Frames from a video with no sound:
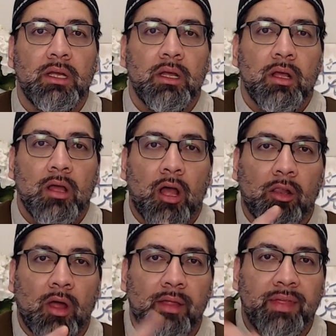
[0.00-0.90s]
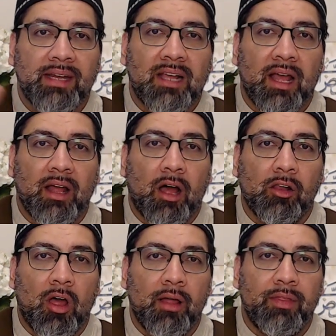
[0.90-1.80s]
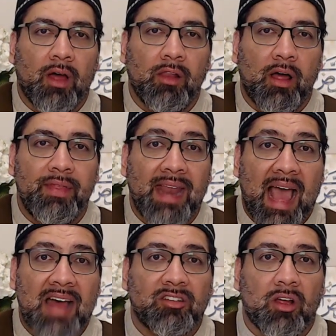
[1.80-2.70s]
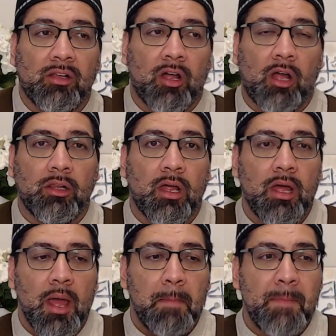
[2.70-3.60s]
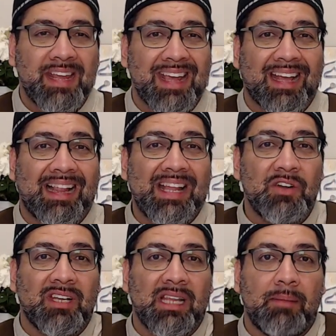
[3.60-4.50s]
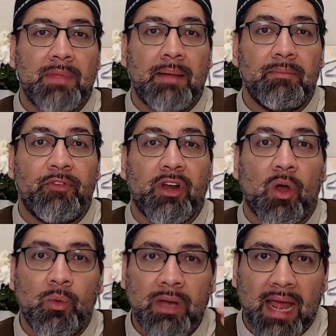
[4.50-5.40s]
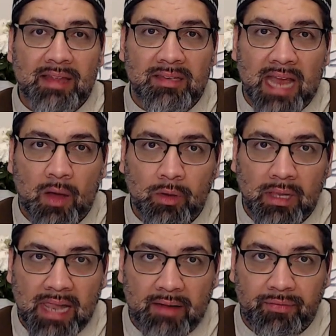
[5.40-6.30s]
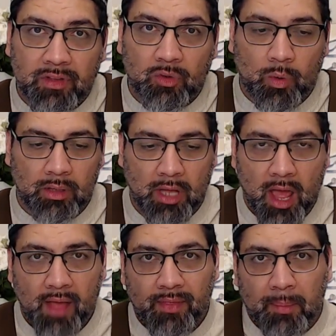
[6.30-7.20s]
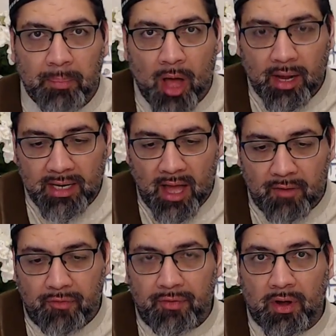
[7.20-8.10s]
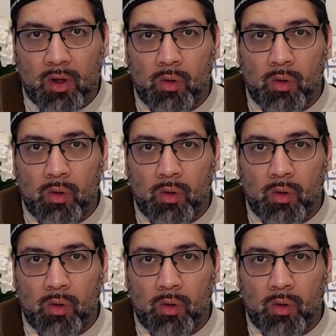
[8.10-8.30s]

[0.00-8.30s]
Allah then asks Allah, make it clear to them that Fir'aun has now left this world. The body of Fir'aun.